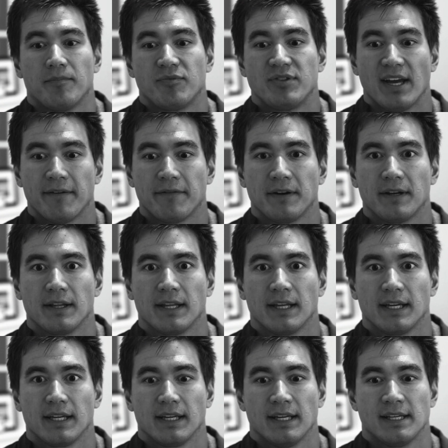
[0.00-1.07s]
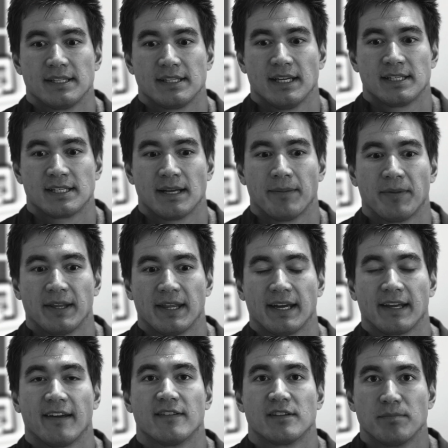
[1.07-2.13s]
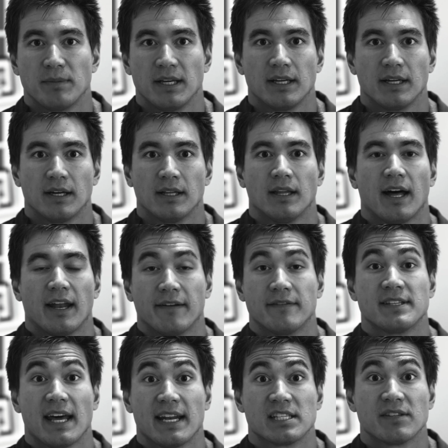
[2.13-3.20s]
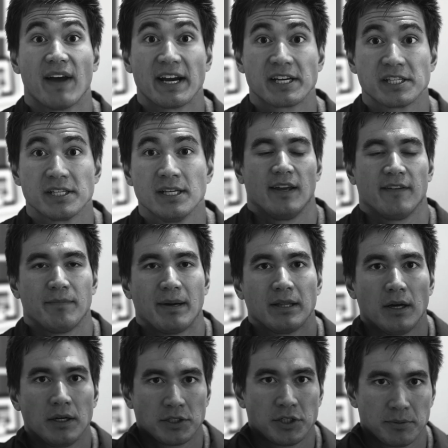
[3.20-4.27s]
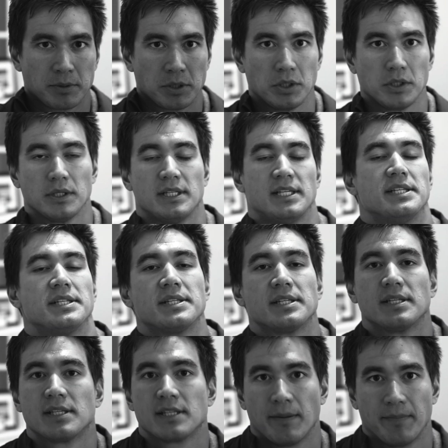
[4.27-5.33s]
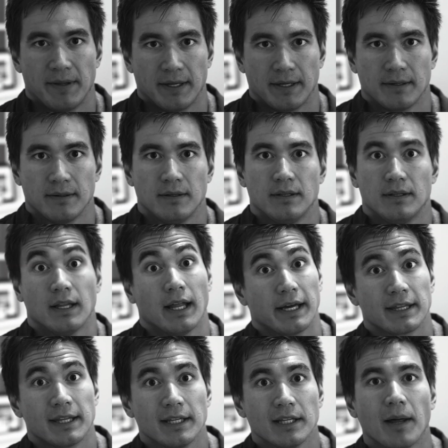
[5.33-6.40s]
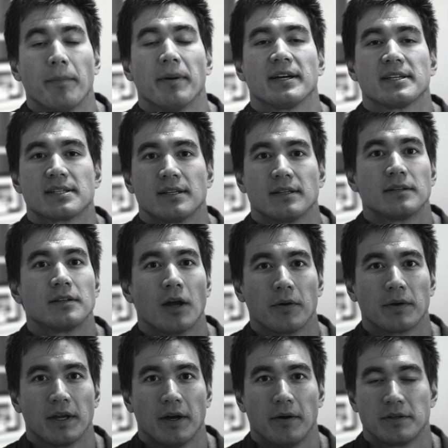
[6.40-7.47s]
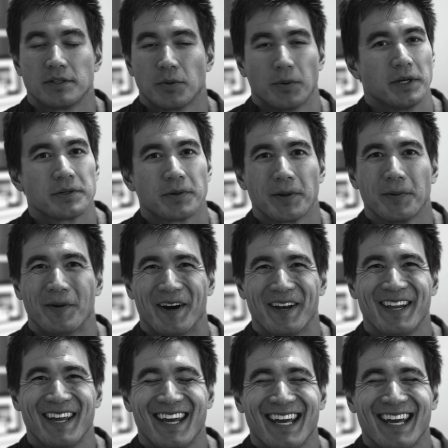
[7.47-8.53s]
definitely is something that gives me a lot of satisfaction. If my long-term goal is something like the Olympics, Tokyo 2021,